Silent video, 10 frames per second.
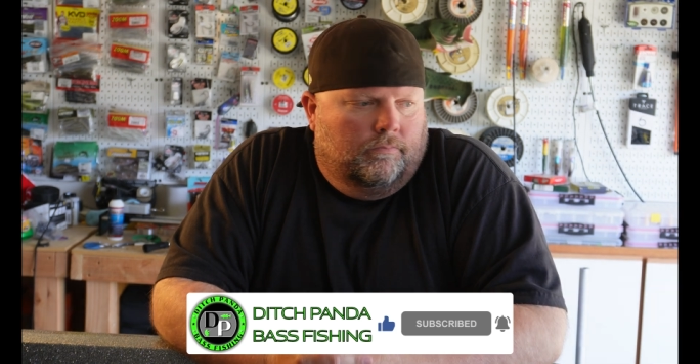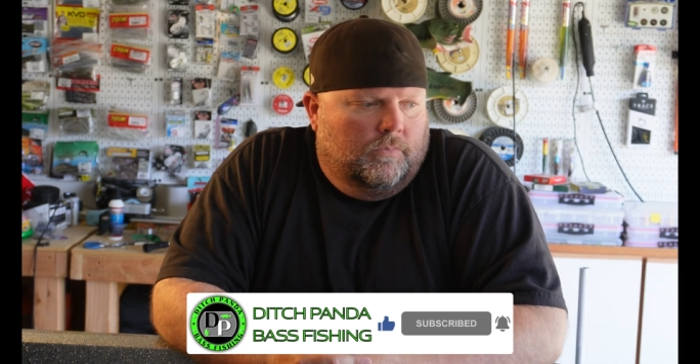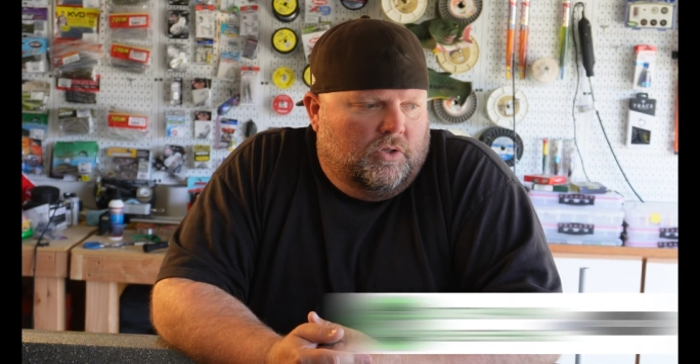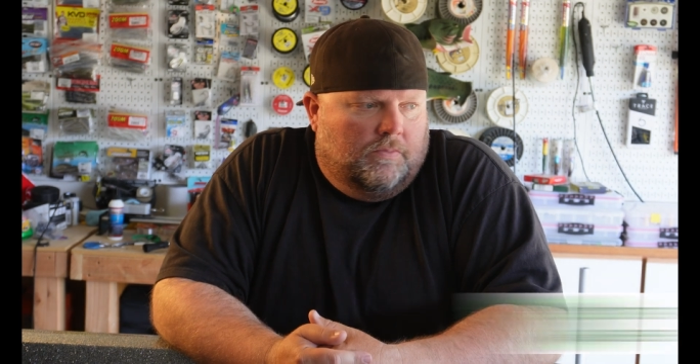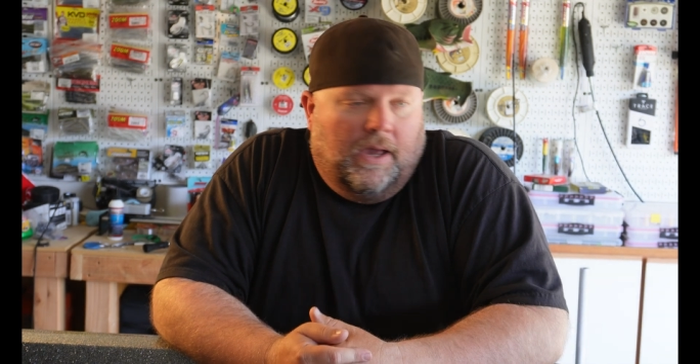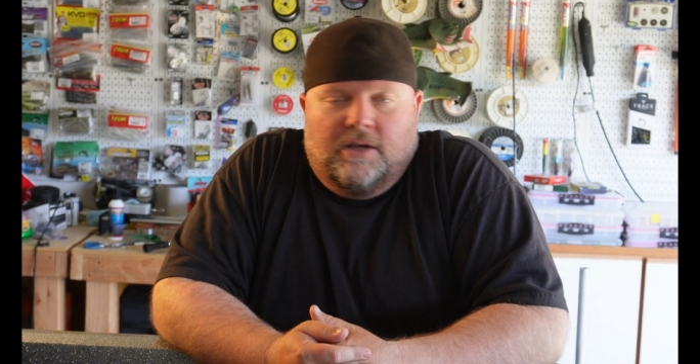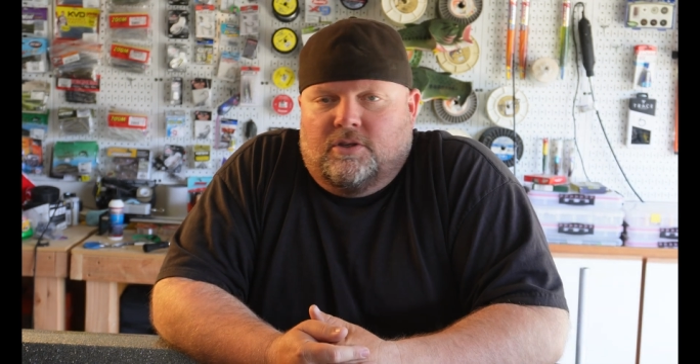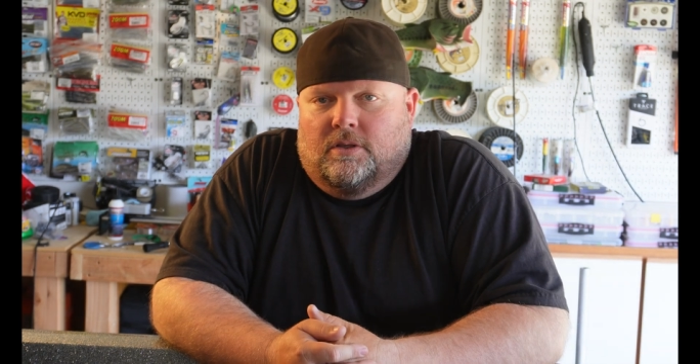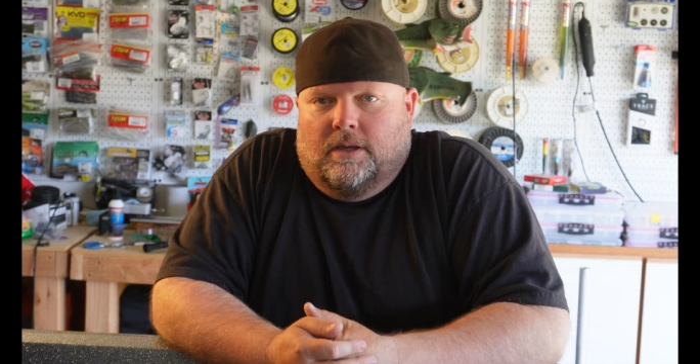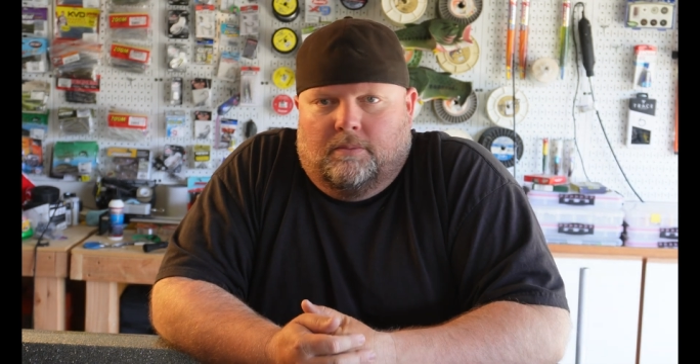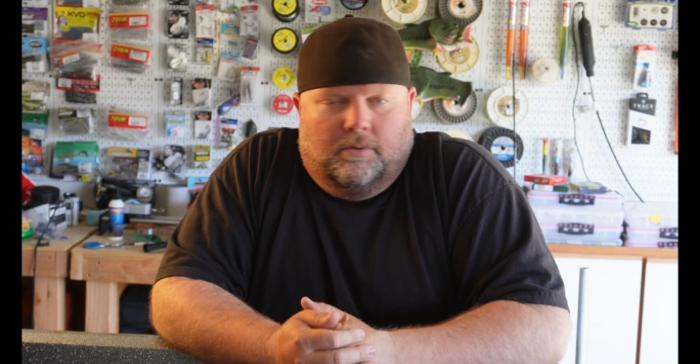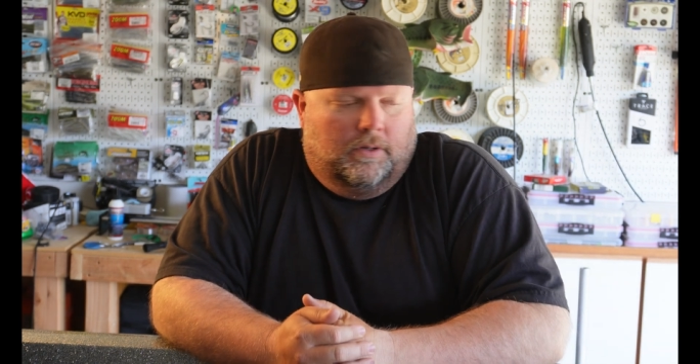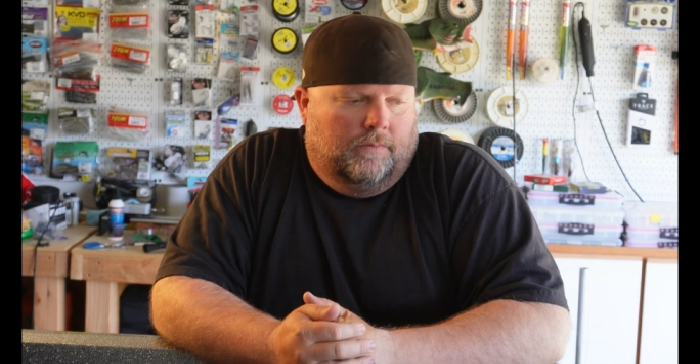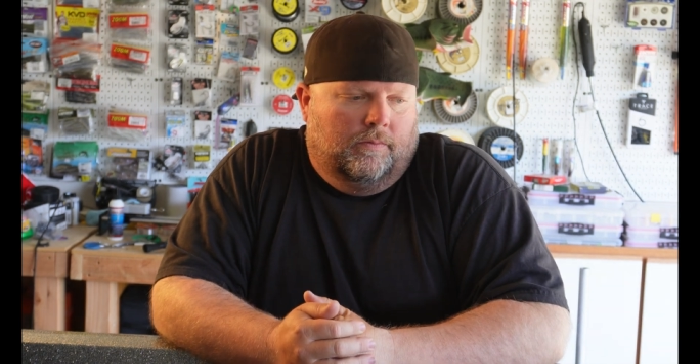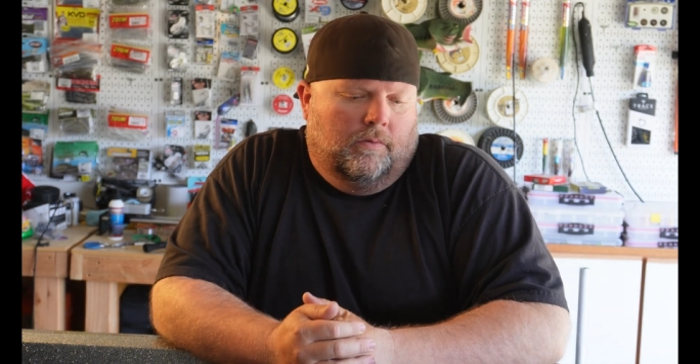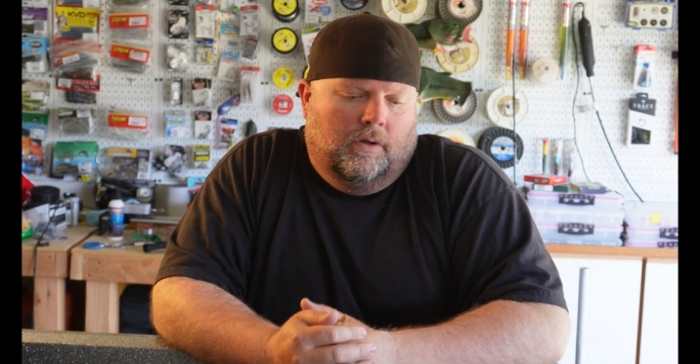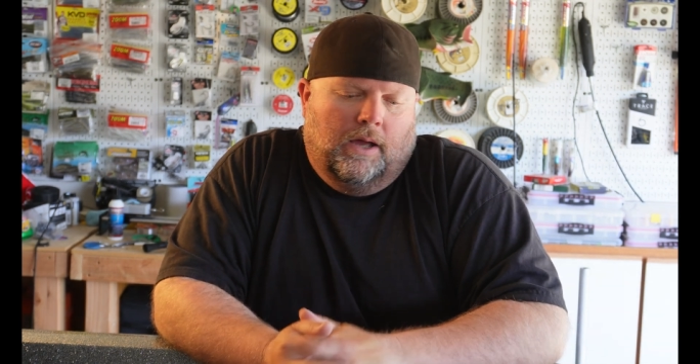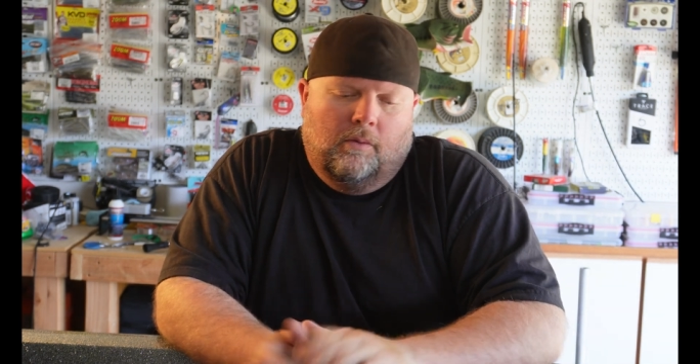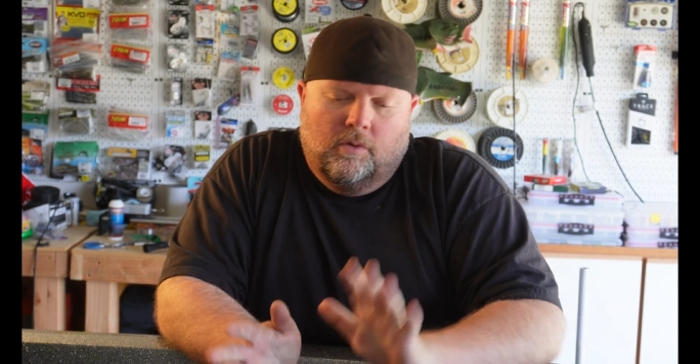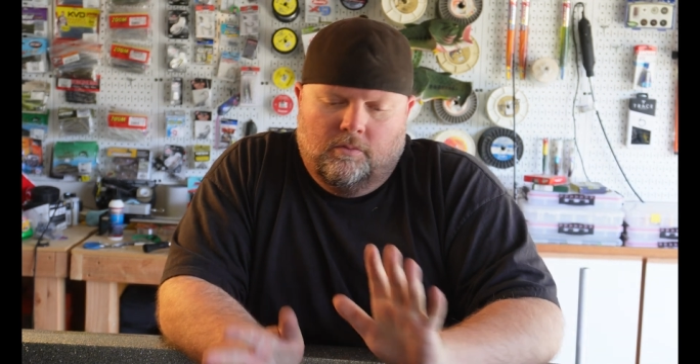Smash the like button if you want.
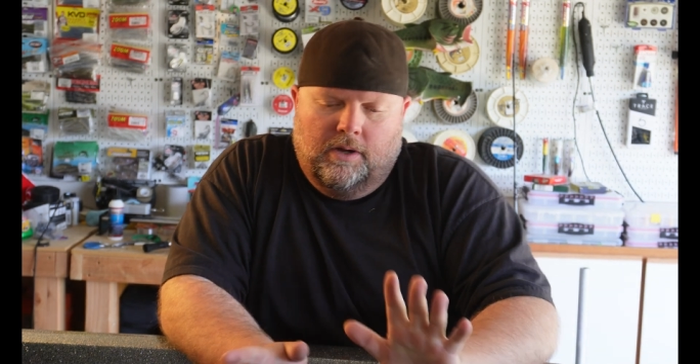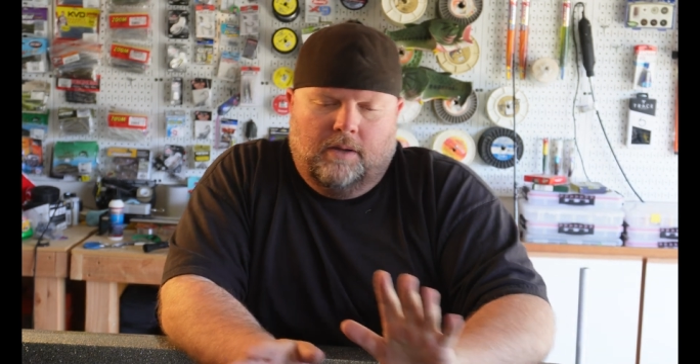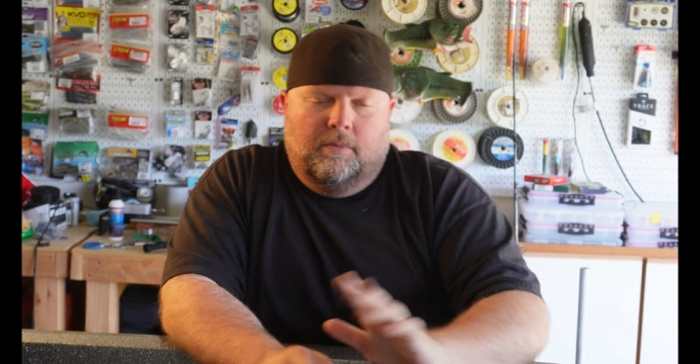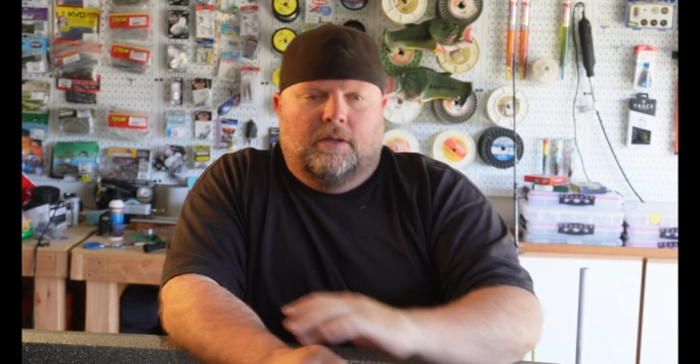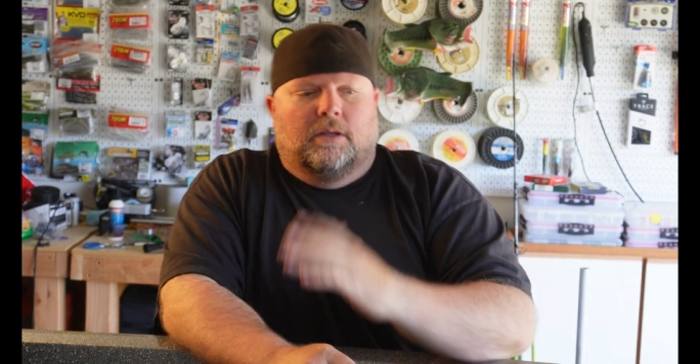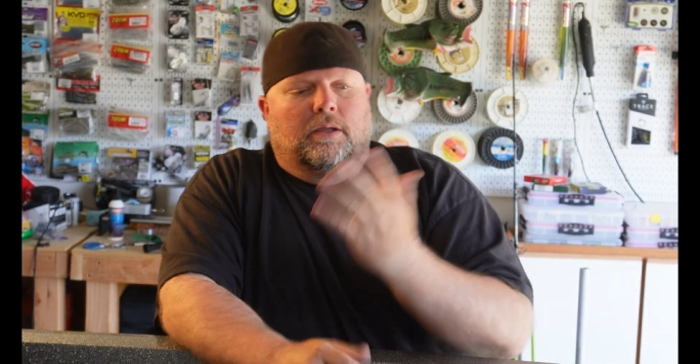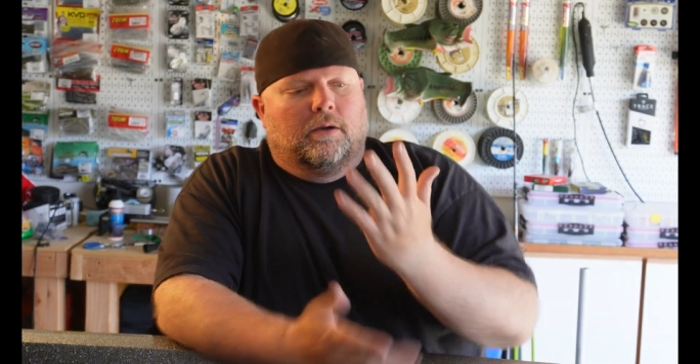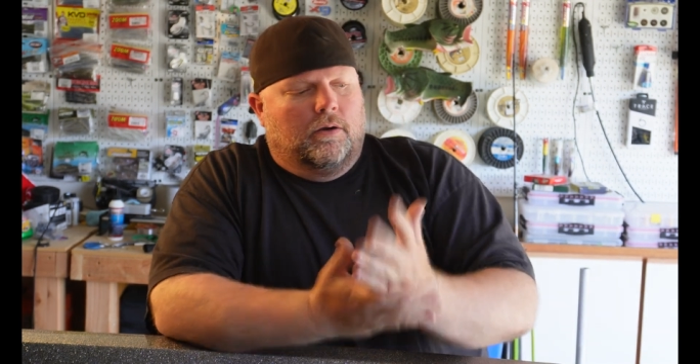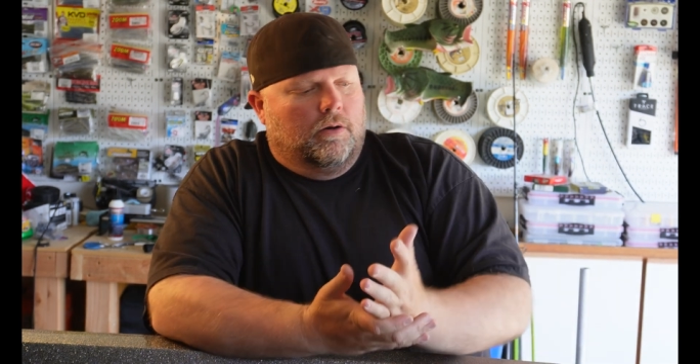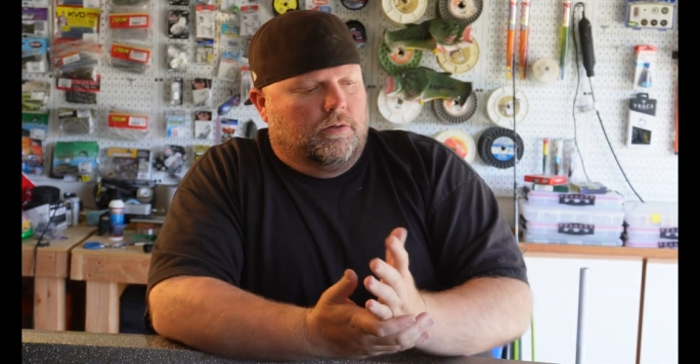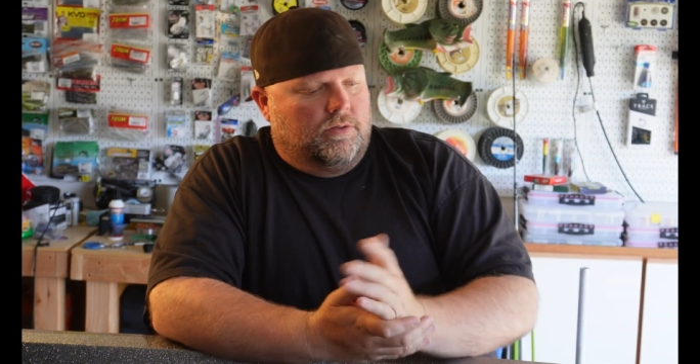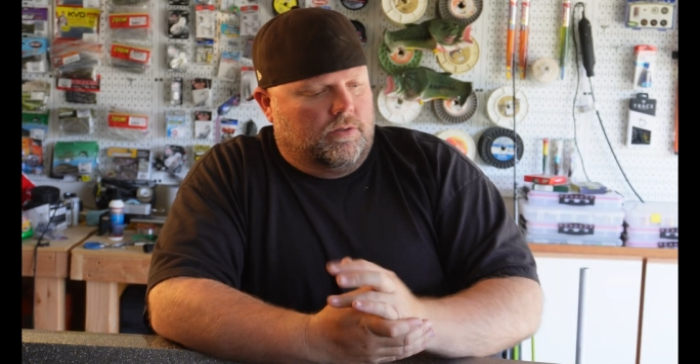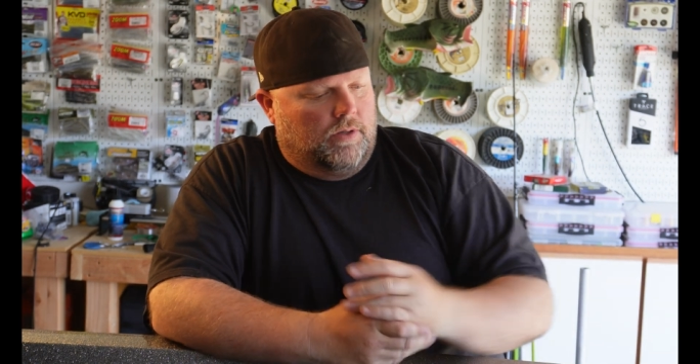I wouldn't recommend it. It hurts.